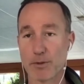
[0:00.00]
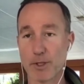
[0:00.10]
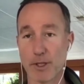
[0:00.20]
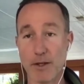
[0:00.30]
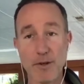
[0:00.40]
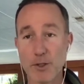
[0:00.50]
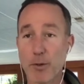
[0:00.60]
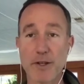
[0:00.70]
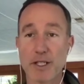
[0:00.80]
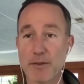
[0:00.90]
Even in
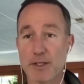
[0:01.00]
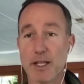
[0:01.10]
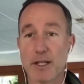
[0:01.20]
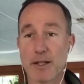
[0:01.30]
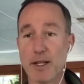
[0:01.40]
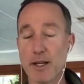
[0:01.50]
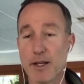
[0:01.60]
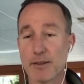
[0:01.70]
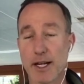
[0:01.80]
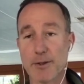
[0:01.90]
2017,
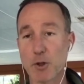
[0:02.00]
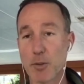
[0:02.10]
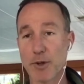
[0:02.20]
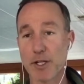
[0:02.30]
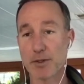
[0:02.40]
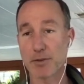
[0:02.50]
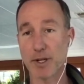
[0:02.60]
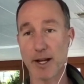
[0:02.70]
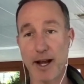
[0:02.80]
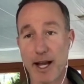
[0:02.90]
a lot of these corporations were
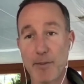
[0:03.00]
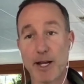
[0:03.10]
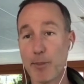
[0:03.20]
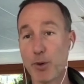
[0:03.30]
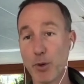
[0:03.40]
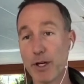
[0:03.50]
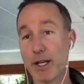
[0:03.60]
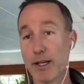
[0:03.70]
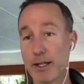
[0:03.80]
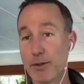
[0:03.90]
like, I am not
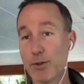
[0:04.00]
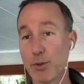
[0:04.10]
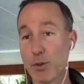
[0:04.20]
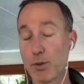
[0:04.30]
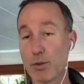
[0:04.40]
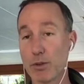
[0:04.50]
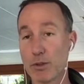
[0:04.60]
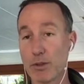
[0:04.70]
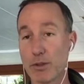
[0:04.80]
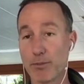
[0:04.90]
putting it into
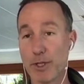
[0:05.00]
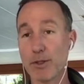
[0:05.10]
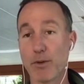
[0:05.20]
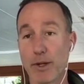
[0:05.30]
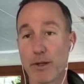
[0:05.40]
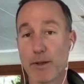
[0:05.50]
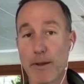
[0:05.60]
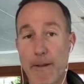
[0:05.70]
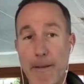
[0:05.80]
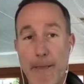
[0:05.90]
Bitcoin.
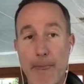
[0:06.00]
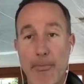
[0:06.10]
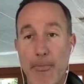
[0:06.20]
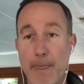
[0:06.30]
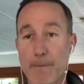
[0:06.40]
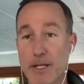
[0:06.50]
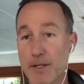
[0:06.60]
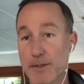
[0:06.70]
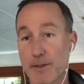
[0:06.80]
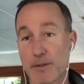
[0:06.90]

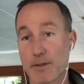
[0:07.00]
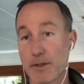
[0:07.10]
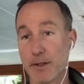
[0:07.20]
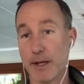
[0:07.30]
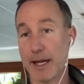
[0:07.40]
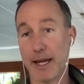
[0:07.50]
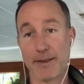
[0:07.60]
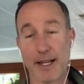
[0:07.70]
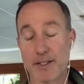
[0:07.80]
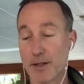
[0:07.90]
Because
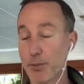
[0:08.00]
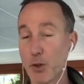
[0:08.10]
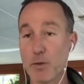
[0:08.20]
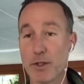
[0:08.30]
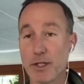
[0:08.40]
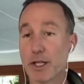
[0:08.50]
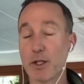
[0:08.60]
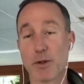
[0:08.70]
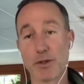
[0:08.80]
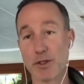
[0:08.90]
that is unproven. It
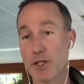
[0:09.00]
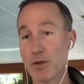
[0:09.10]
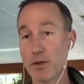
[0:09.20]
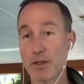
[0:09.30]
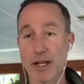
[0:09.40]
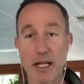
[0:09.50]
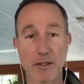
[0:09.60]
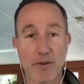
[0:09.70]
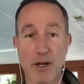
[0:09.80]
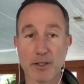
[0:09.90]
could go to zero. It is
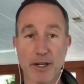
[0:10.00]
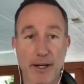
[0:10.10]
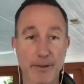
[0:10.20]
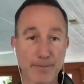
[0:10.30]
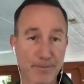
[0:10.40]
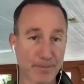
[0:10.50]
highly volatile.